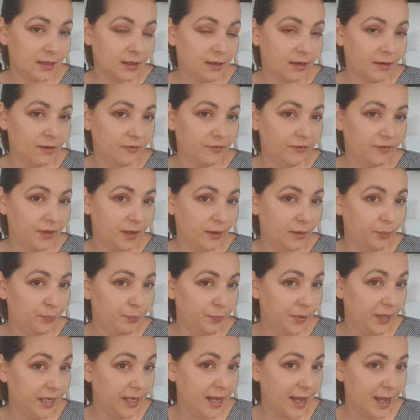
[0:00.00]
of the
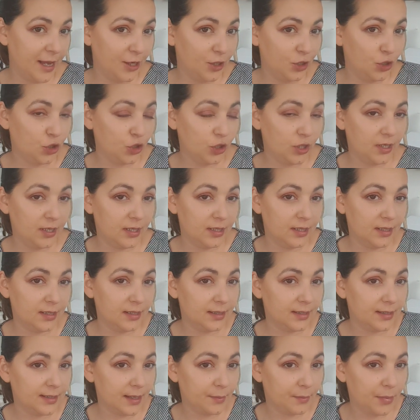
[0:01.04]
pH in
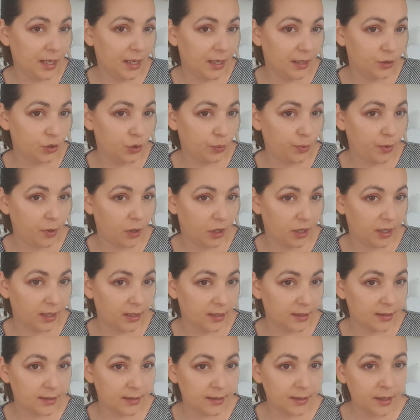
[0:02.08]

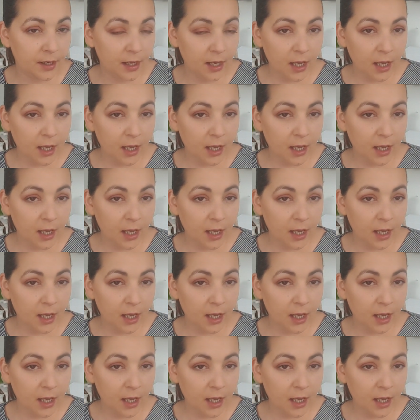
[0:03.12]
semi-hydroponics.